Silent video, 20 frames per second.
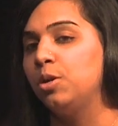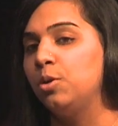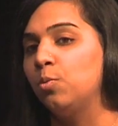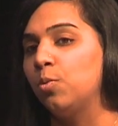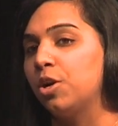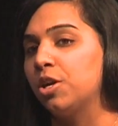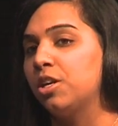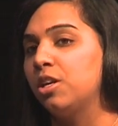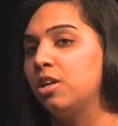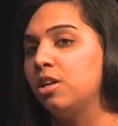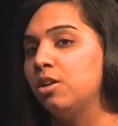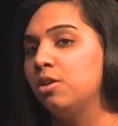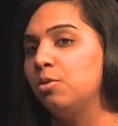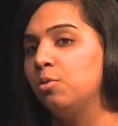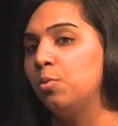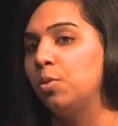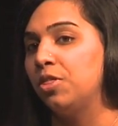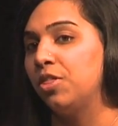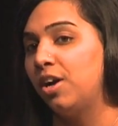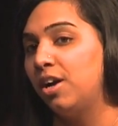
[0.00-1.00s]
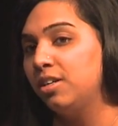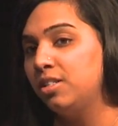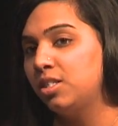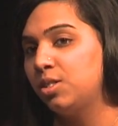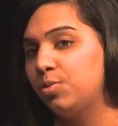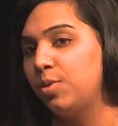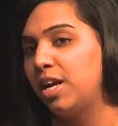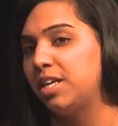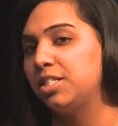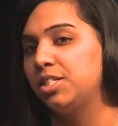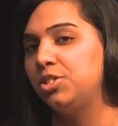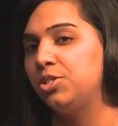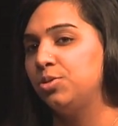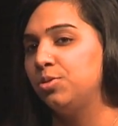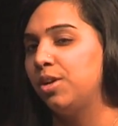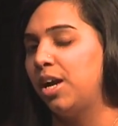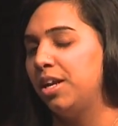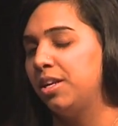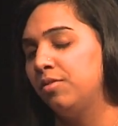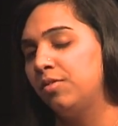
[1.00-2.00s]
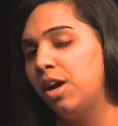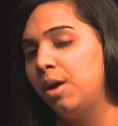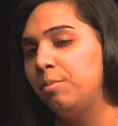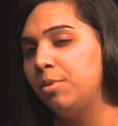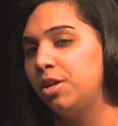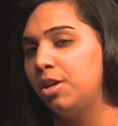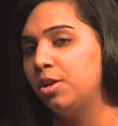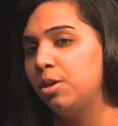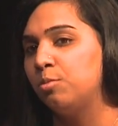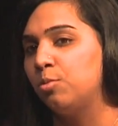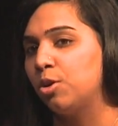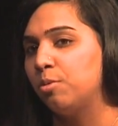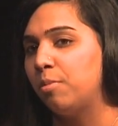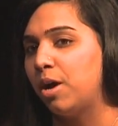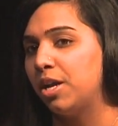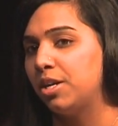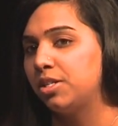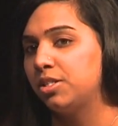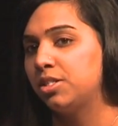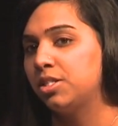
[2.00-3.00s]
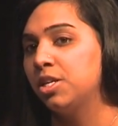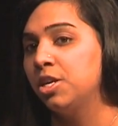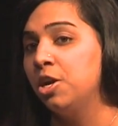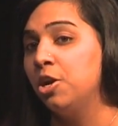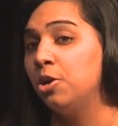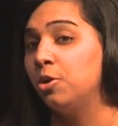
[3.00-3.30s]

in working with us, we ask that you kind of come in on a more modest